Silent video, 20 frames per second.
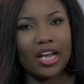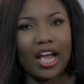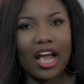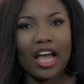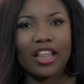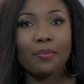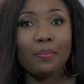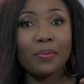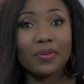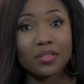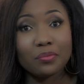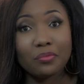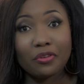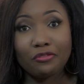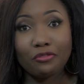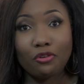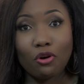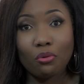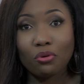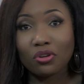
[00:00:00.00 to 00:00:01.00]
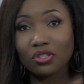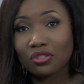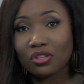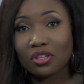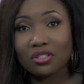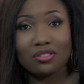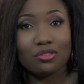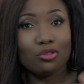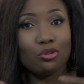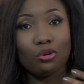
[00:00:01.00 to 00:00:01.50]
And the person before was
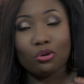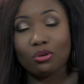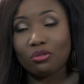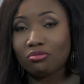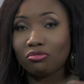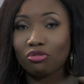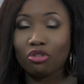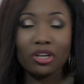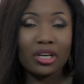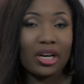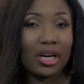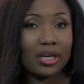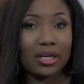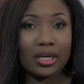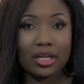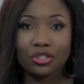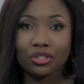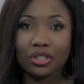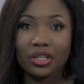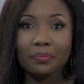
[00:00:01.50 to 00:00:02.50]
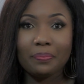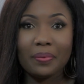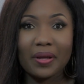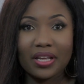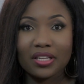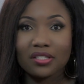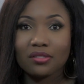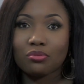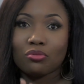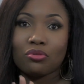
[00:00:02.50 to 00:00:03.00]
just, going at a leisurely
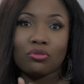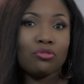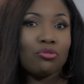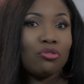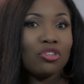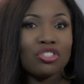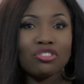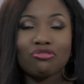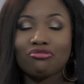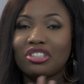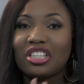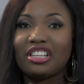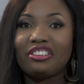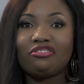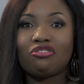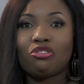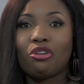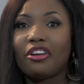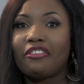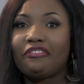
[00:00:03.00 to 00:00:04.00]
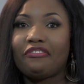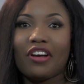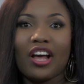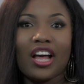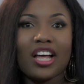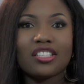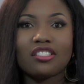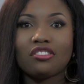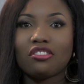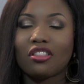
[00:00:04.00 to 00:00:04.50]
pace, wasn't really going
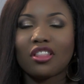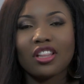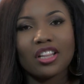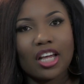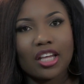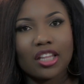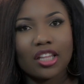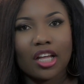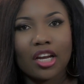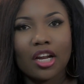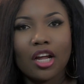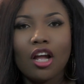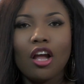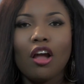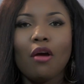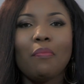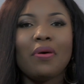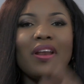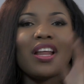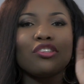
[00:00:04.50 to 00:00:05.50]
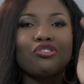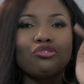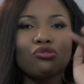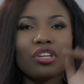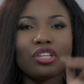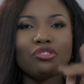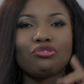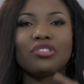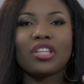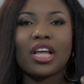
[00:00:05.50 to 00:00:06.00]
fast, nothing like that. But as
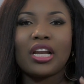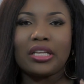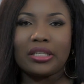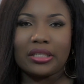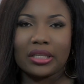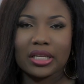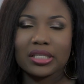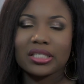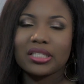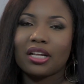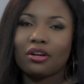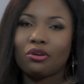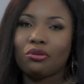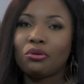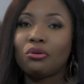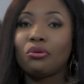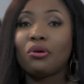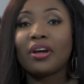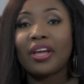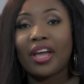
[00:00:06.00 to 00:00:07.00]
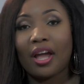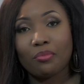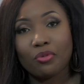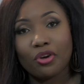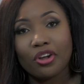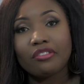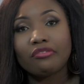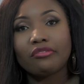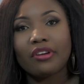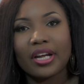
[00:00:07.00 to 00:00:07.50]
soon as you start indicating that, oh, okay, I'm
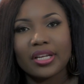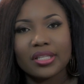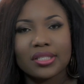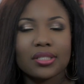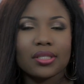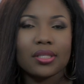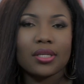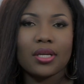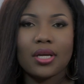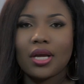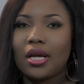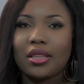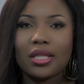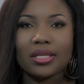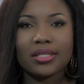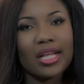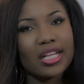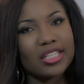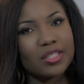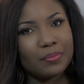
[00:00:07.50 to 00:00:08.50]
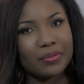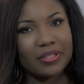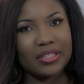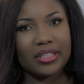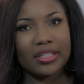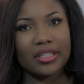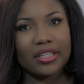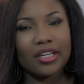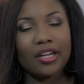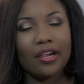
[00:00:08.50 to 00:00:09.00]
going right, they start
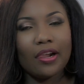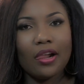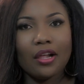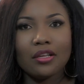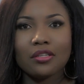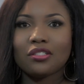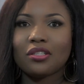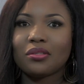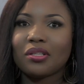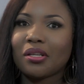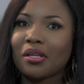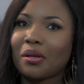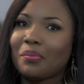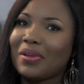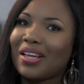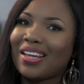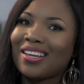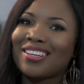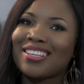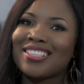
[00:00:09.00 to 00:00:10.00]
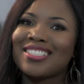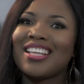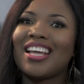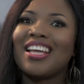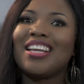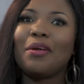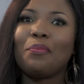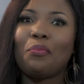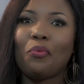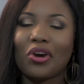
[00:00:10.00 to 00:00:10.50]
speeding. So sometimes I'm like, is there
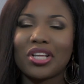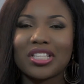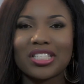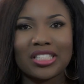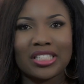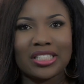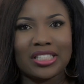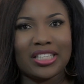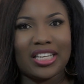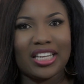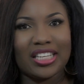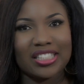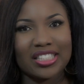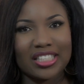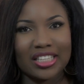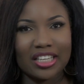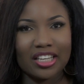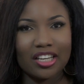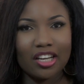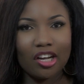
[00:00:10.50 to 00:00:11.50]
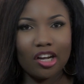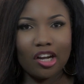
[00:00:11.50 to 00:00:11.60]
any point in indicating?